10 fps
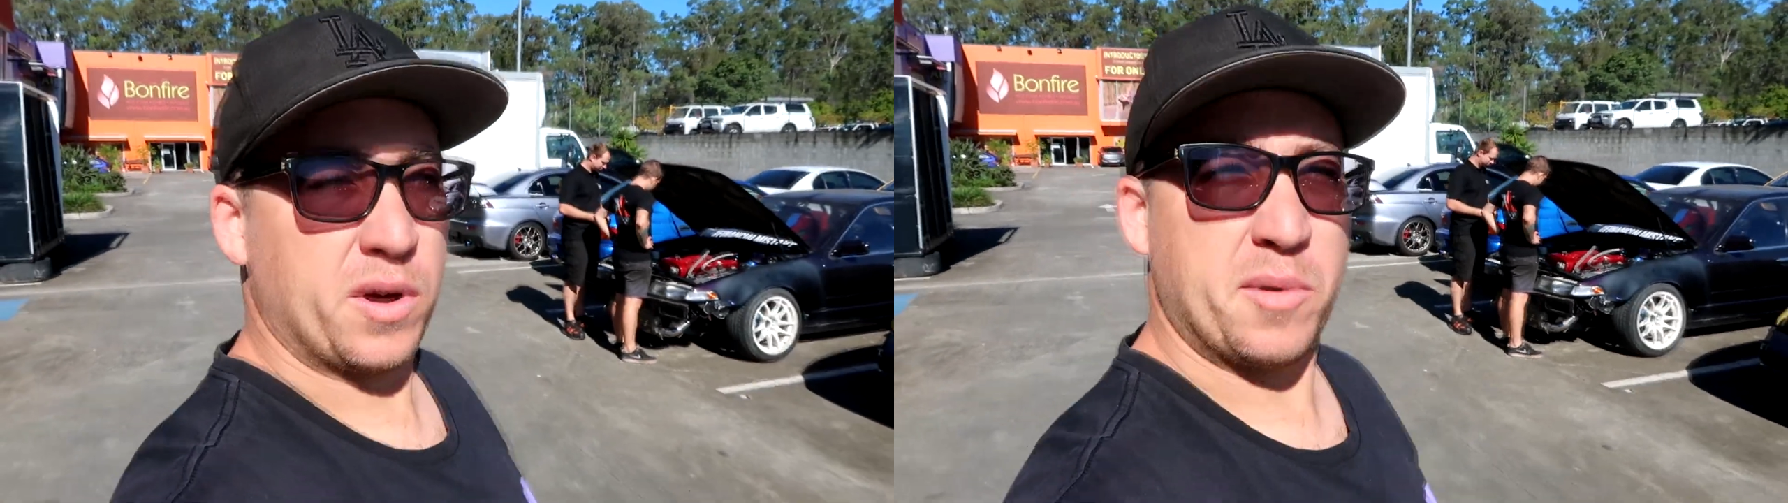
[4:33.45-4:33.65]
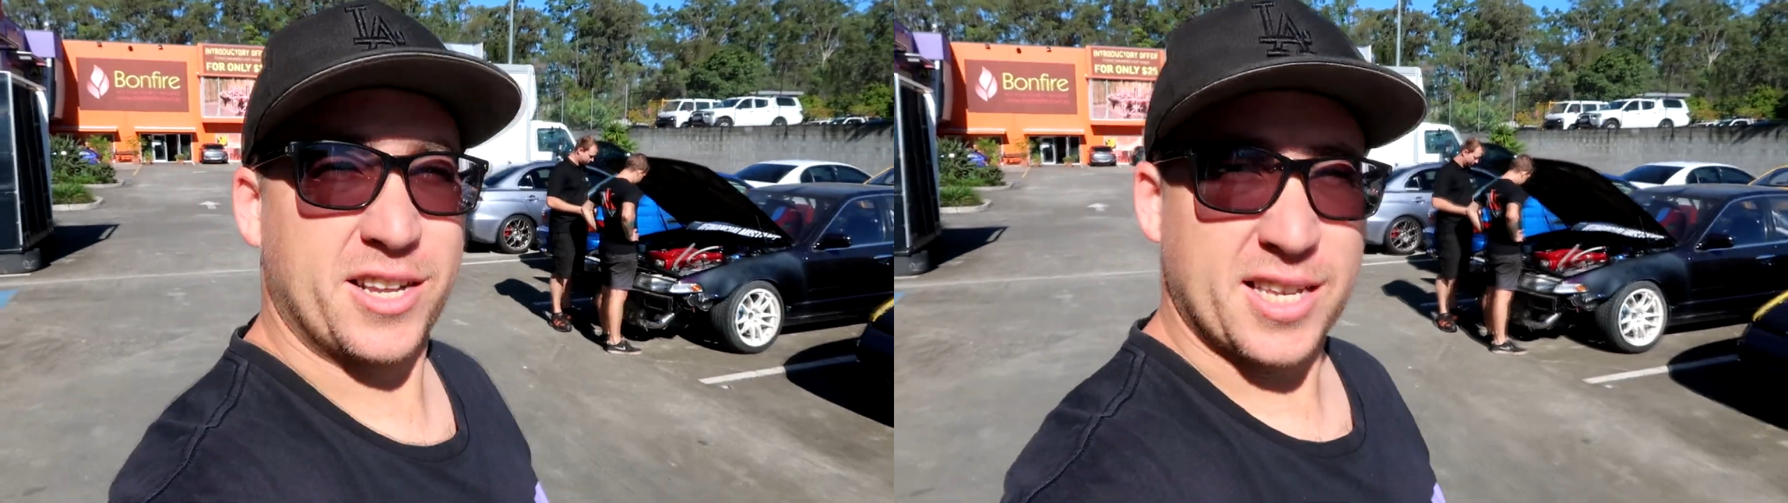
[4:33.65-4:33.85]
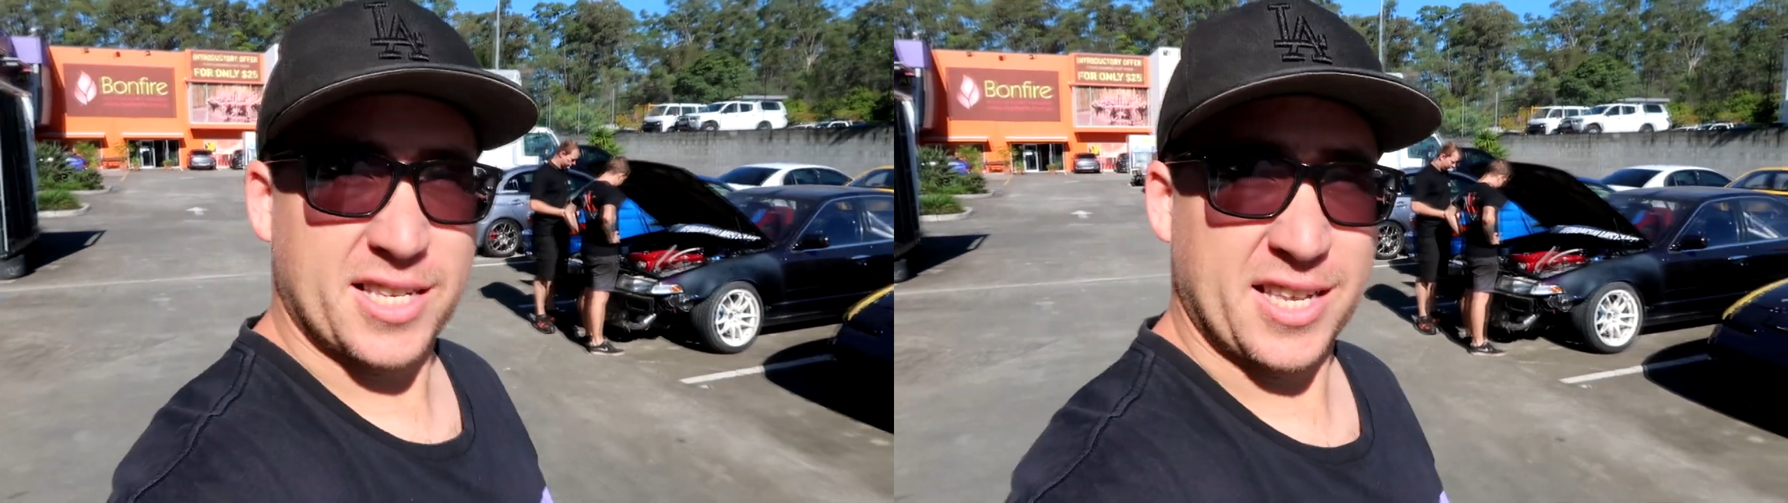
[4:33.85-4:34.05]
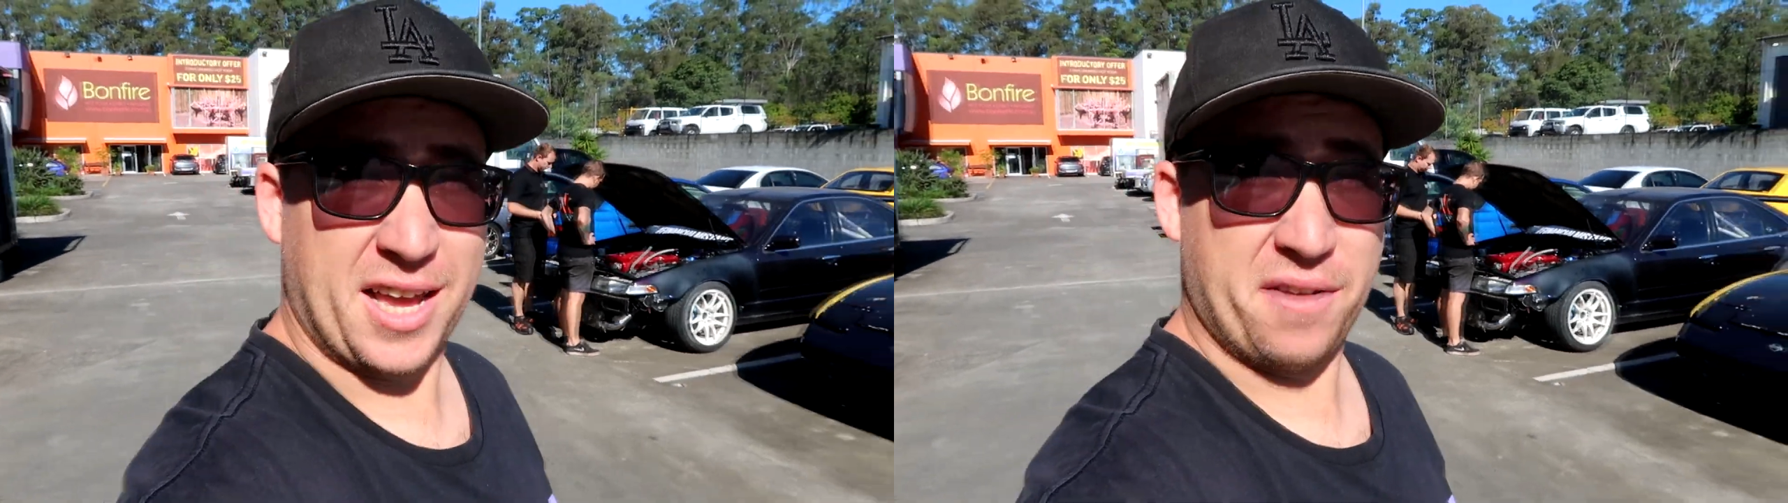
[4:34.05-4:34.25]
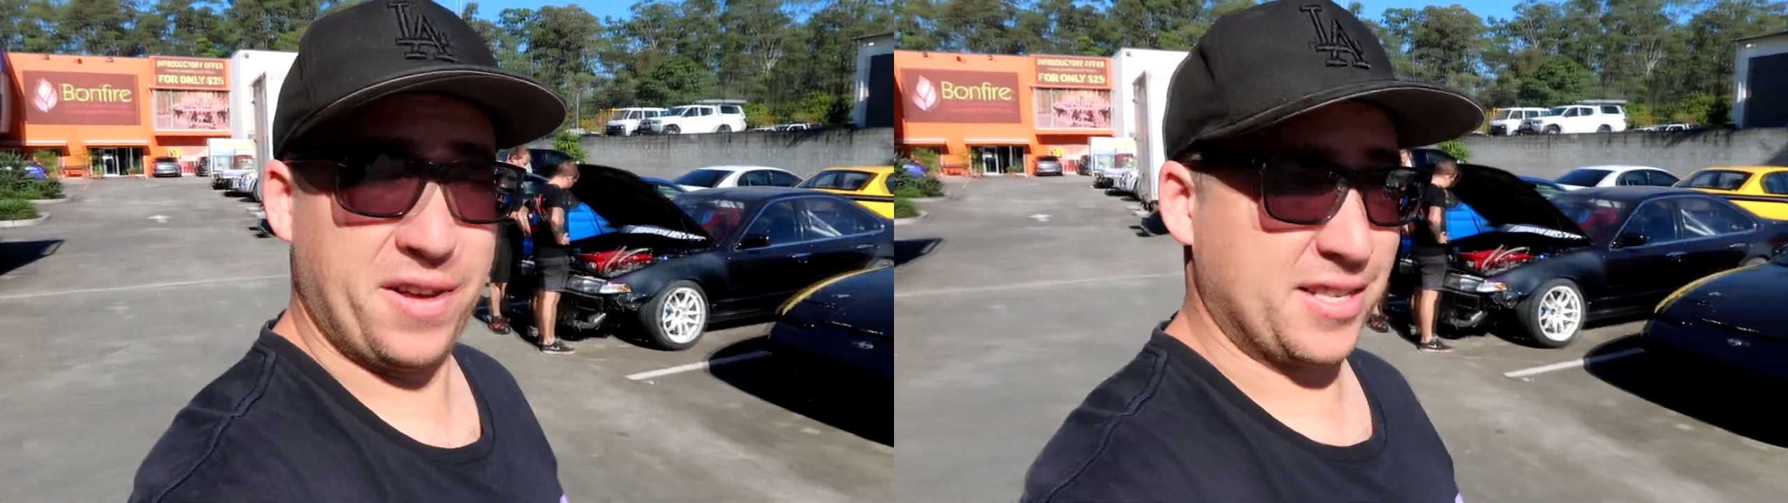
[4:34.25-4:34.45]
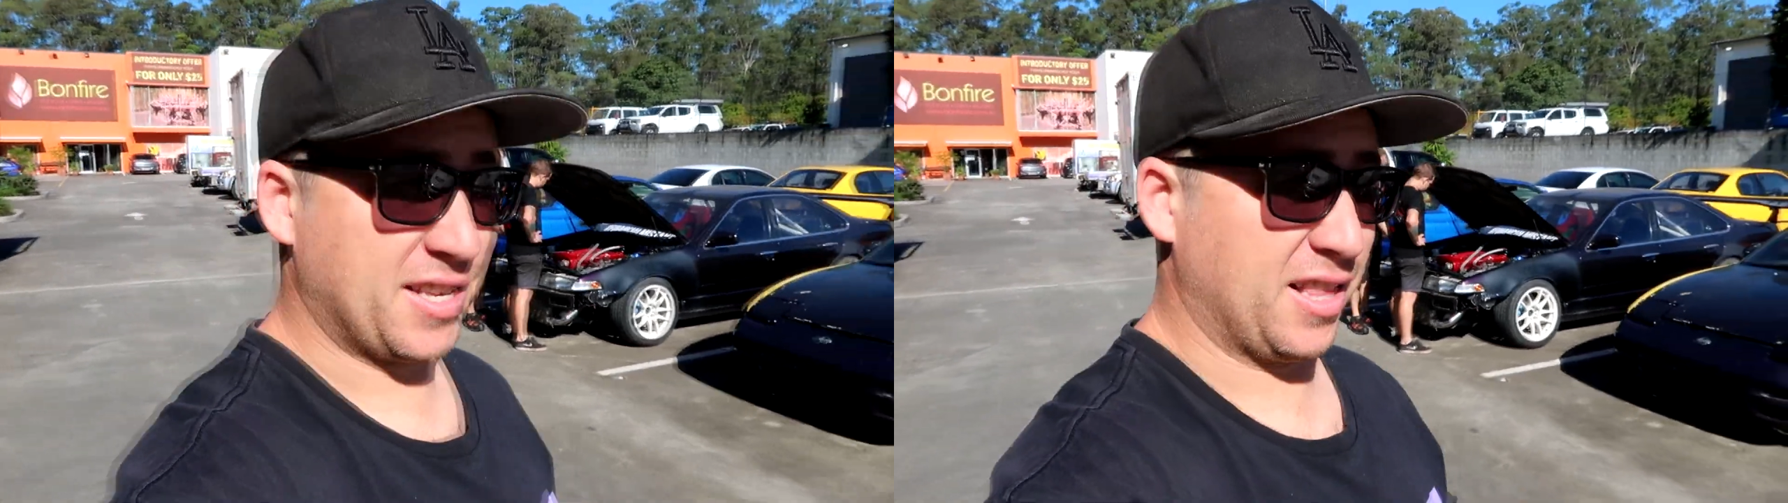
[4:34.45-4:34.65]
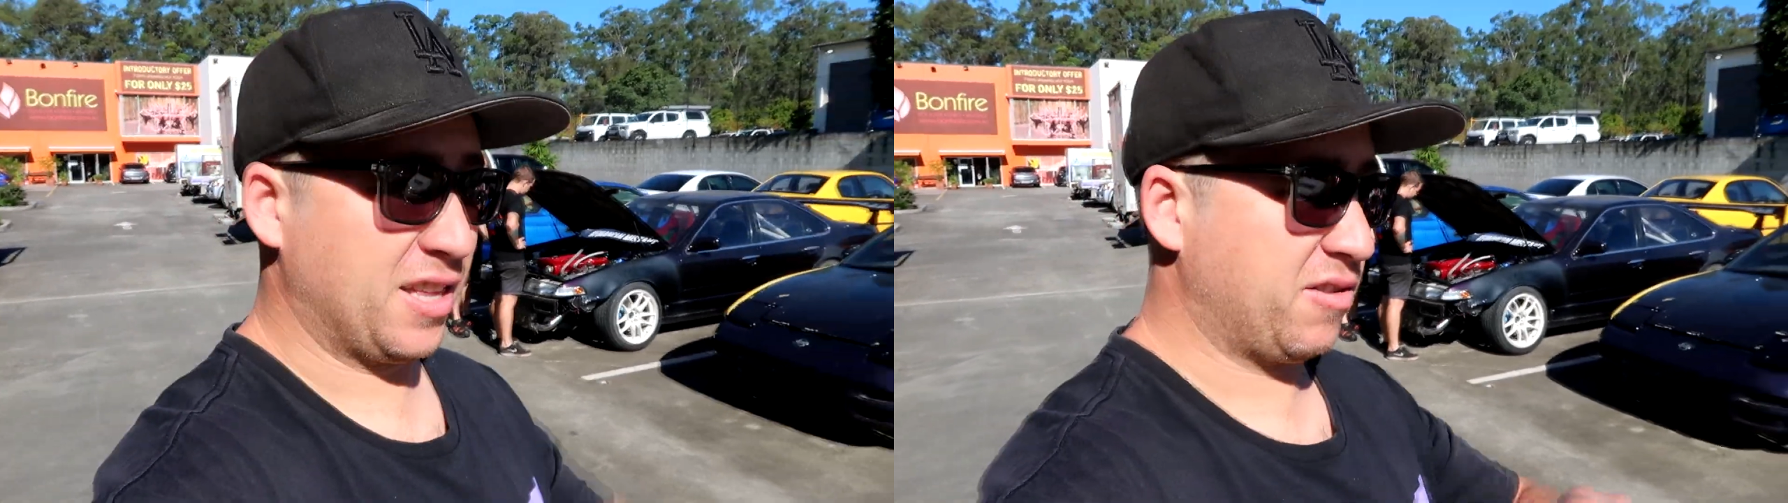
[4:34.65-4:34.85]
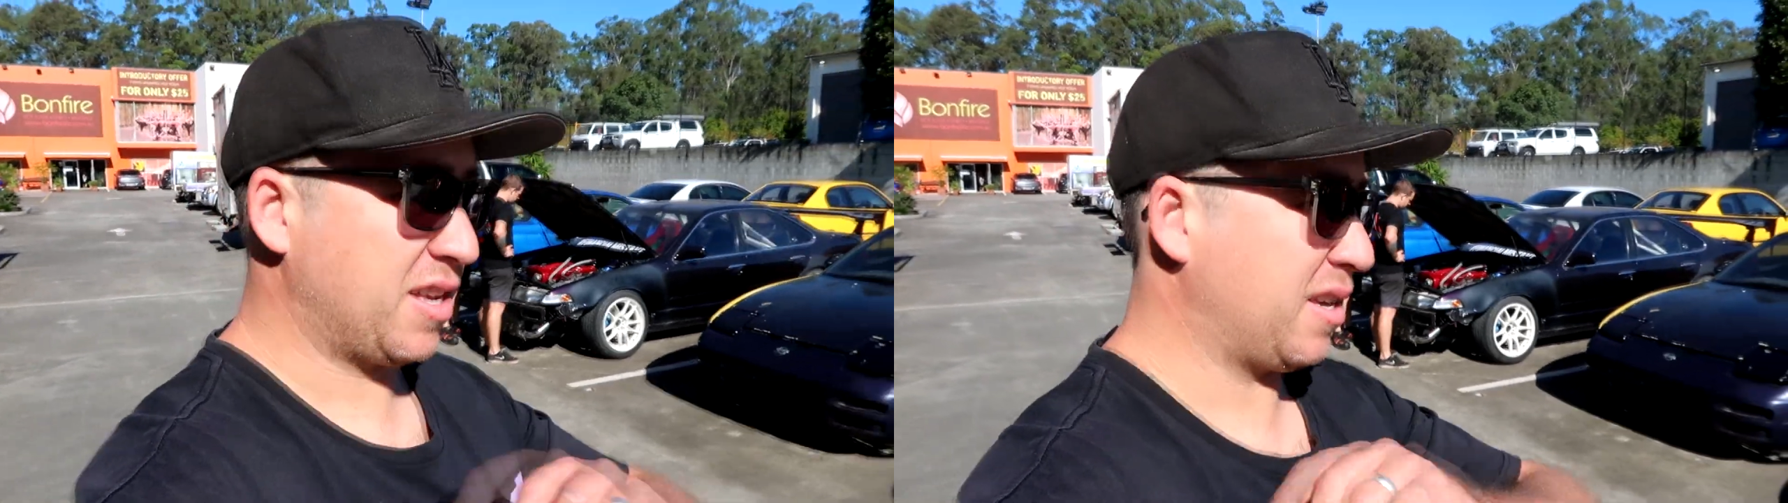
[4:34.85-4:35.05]
one of my DCA events and
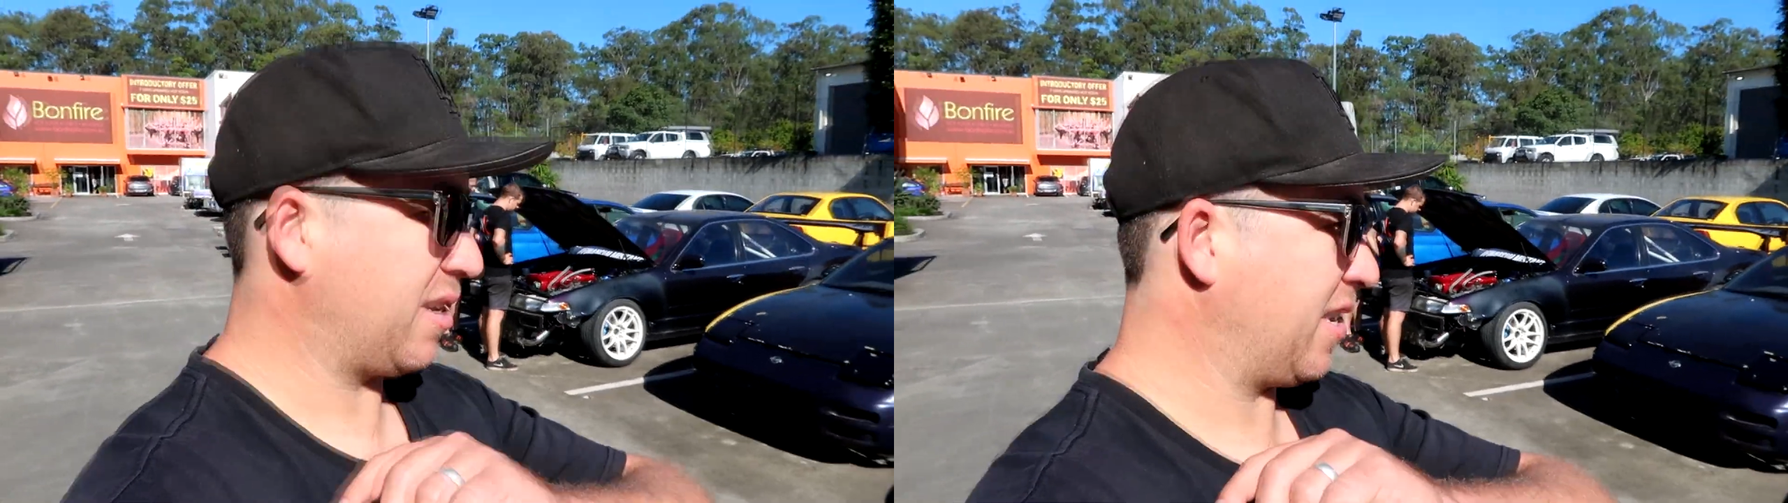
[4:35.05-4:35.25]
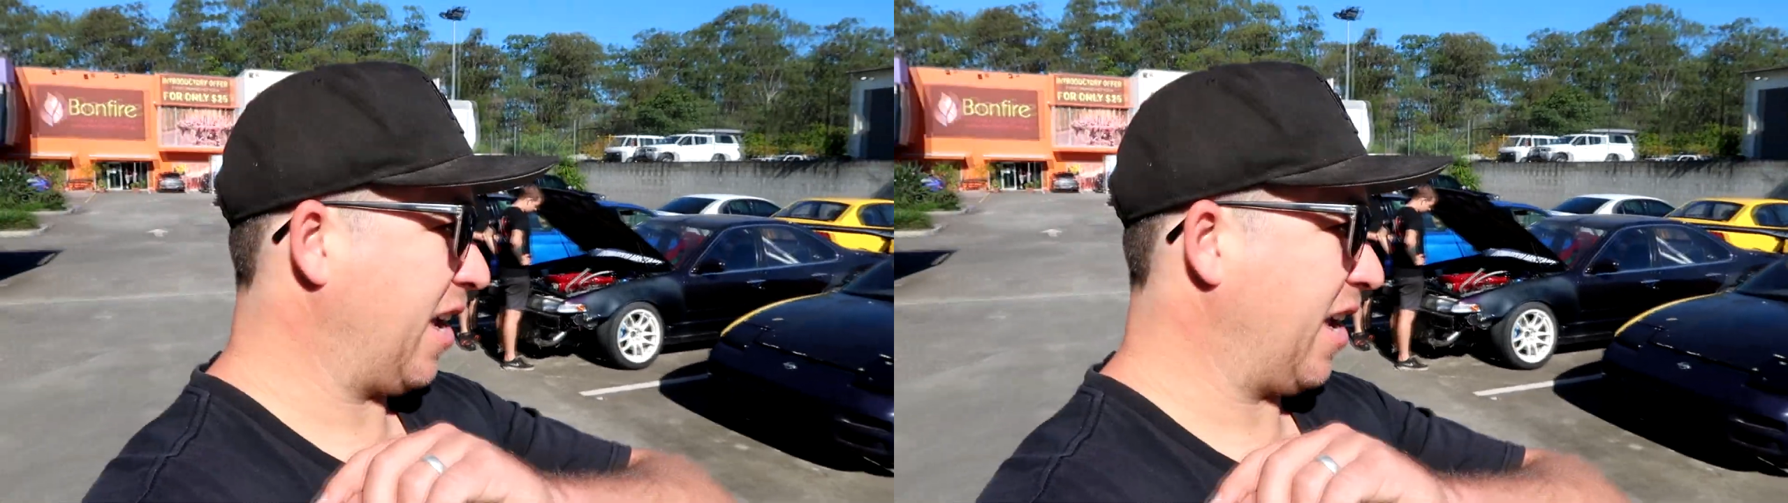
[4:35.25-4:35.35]
literally